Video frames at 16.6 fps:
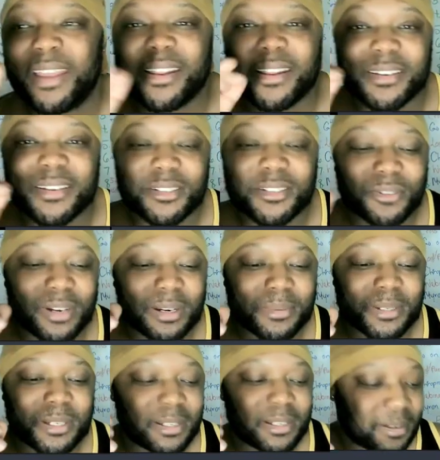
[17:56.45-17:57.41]
in the
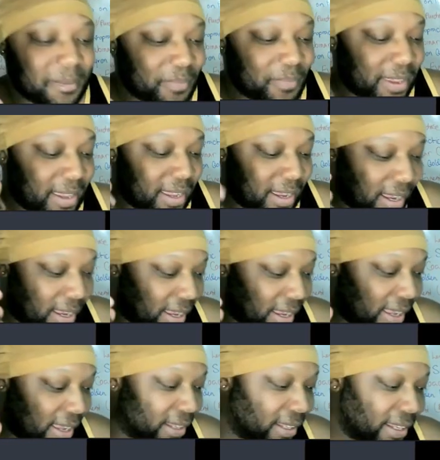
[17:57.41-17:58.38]
description
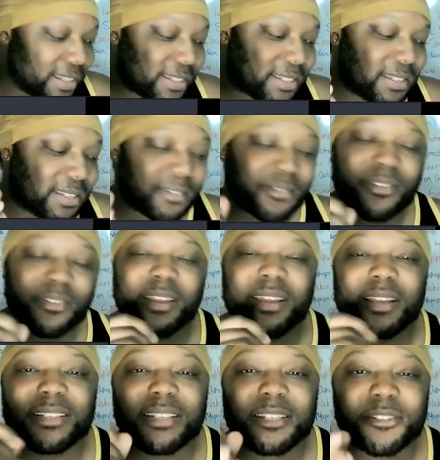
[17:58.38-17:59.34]
uh, a list of
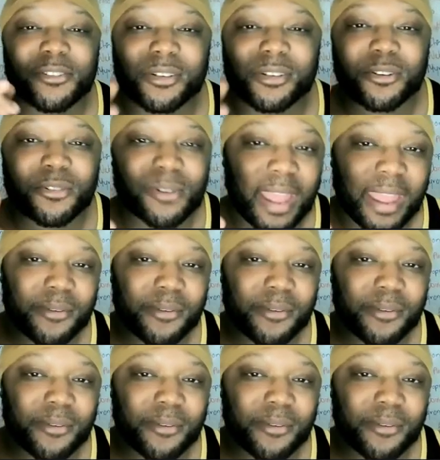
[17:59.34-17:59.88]
things that you can